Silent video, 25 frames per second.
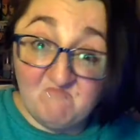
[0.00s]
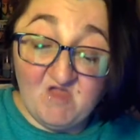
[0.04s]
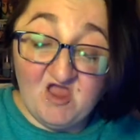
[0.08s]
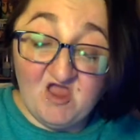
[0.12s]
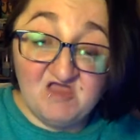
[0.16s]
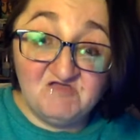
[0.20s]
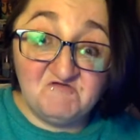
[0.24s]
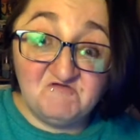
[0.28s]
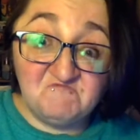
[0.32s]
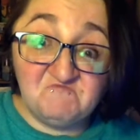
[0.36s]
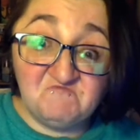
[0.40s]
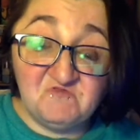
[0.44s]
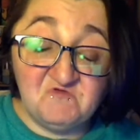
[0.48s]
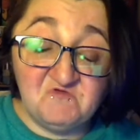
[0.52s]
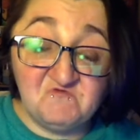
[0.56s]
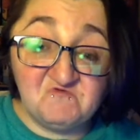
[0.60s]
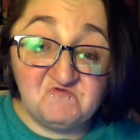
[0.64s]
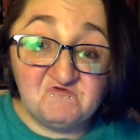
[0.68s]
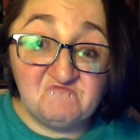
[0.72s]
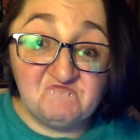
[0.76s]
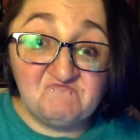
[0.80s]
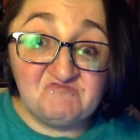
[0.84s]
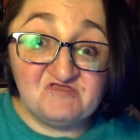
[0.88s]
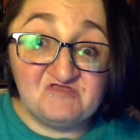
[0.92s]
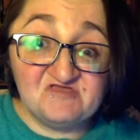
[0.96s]
I have no
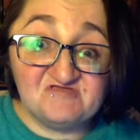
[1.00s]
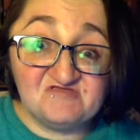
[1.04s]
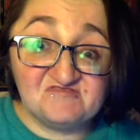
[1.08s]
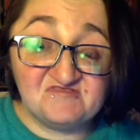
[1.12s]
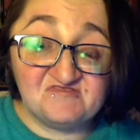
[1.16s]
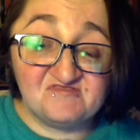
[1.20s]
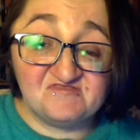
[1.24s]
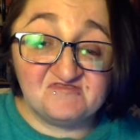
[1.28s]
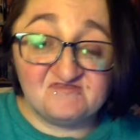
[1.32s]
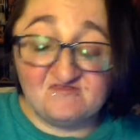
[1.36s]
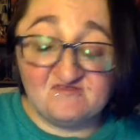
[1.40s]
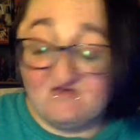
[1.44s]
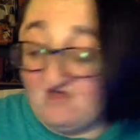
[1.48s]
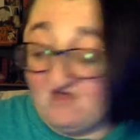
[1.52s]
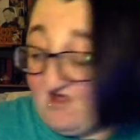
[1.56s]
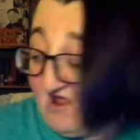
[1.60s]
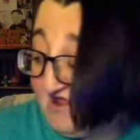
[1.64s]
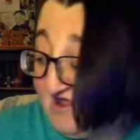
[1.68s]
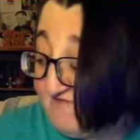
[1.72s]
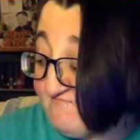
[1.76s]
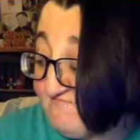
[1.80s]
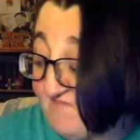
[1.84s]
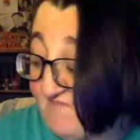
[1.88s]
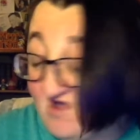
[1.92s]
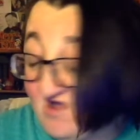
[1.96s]
complaints.
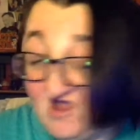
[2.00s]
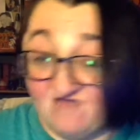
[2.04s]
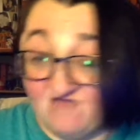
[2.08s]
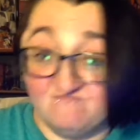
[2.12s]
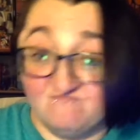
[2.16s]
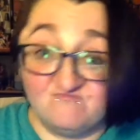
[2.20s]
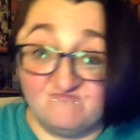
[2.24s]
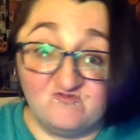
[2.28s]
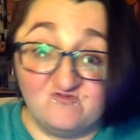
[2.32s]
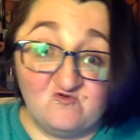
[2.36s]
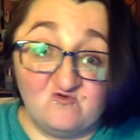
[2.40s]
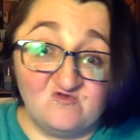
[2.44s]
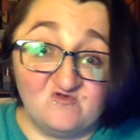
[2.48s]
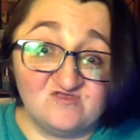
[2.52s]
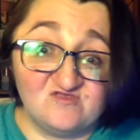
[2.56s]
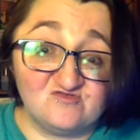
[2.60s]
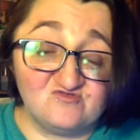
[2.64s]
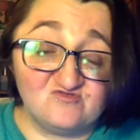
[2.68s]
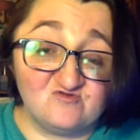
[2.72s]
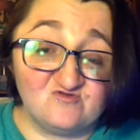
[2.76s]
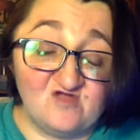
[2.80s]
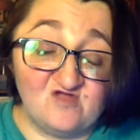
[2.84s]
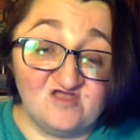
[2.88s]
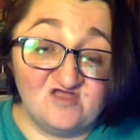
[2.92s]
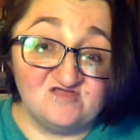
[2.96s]
I'm going to
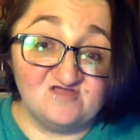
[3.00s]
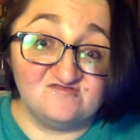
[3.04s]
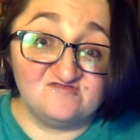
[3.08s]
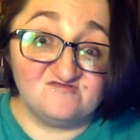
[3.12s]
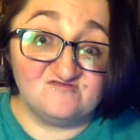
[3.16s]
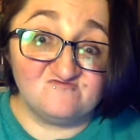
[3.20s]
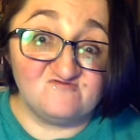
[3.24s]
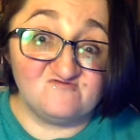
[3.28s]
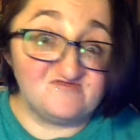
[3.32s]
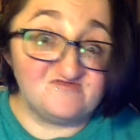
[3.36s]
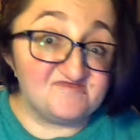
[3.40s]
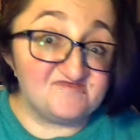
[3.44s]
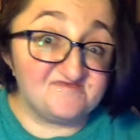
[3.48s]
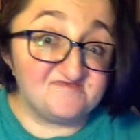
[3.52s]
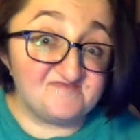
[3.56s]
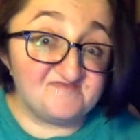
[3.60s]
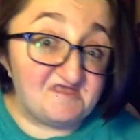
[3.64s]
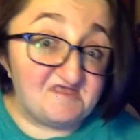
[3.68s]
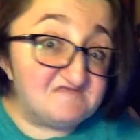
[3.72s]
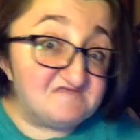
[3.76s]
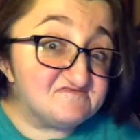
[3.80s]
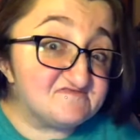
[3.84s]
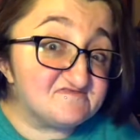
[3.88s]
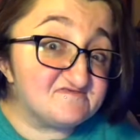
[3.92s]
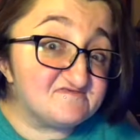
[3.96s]
try a different
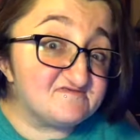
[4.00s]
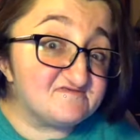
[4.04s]
scent.